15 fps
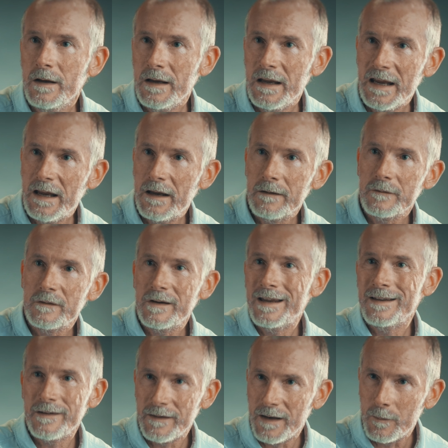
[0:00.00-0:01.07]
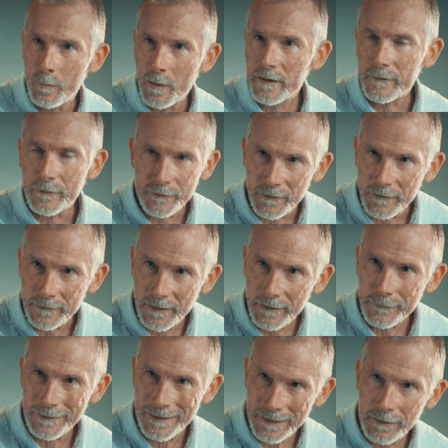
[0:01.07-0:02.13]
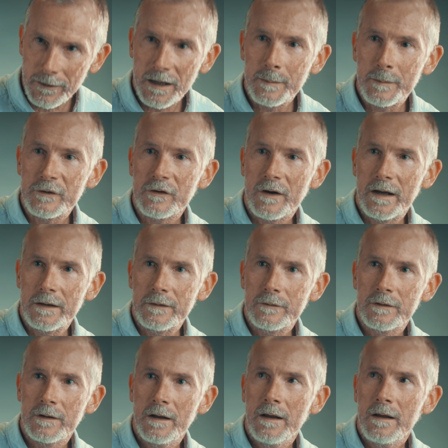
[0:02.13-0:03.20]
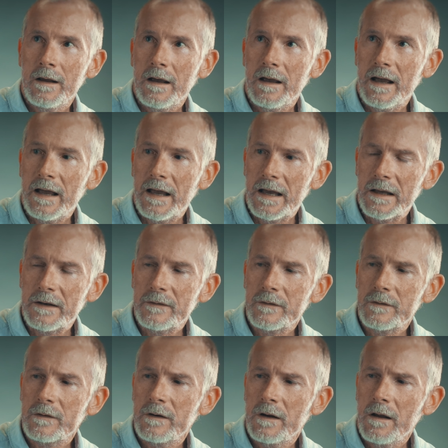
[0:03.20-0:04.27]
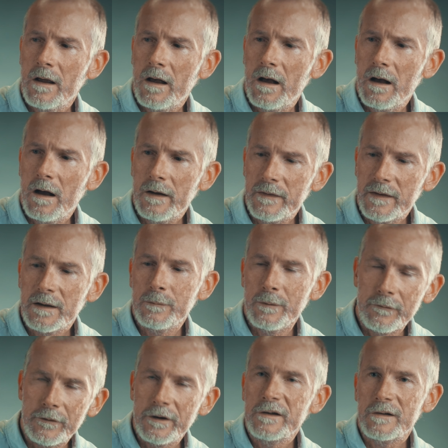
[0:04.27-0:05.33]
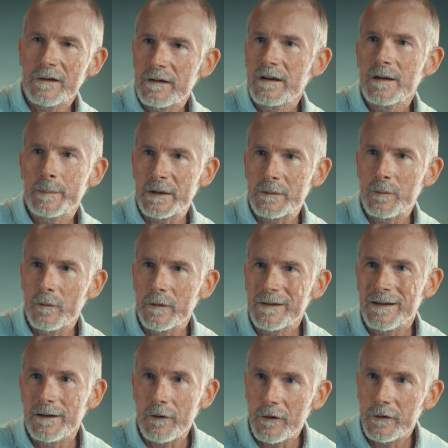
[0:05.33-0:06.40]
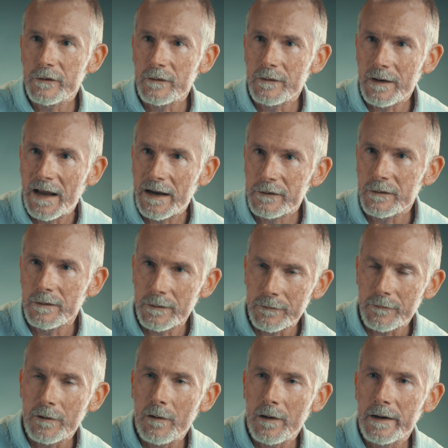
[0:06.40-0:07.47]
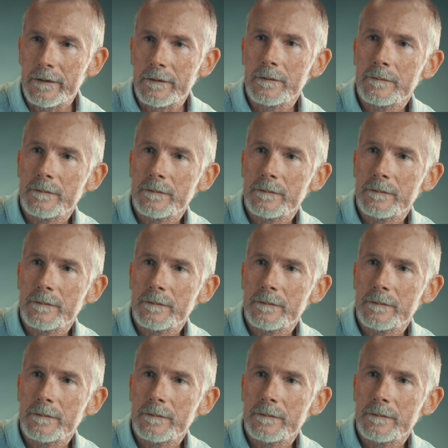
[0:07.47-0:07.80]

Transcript: in day-to-day weather. They're definitely climate change. And I think we've reached a tipping point and urgent action is required.